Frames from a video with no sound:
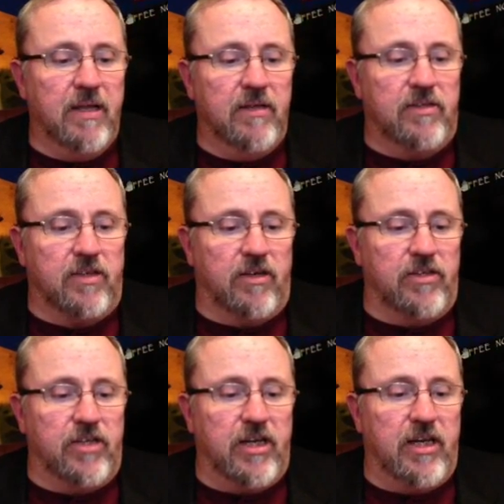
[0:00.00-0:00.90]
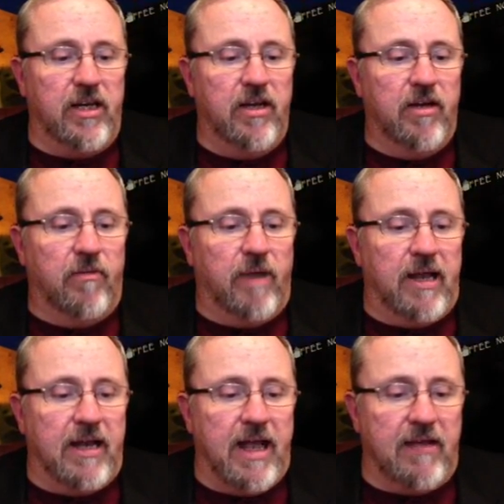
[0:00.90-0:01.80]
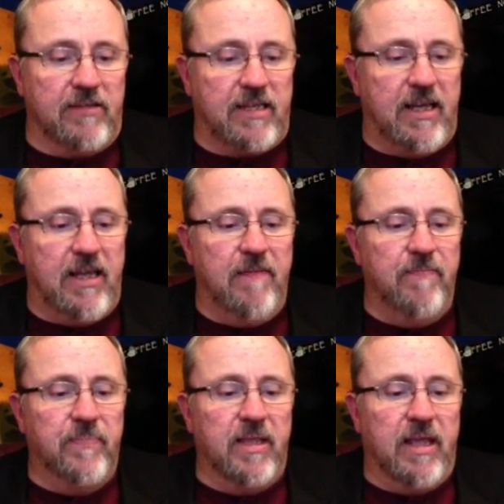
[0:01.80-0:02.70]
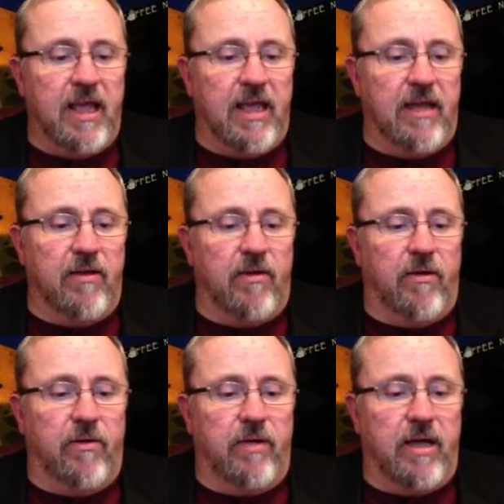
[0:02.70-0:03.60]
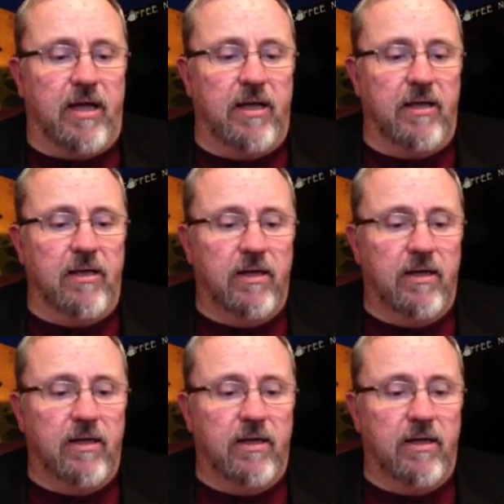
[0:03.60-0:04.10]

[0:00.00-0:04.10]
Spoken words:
Sergei Raninowski, and Olga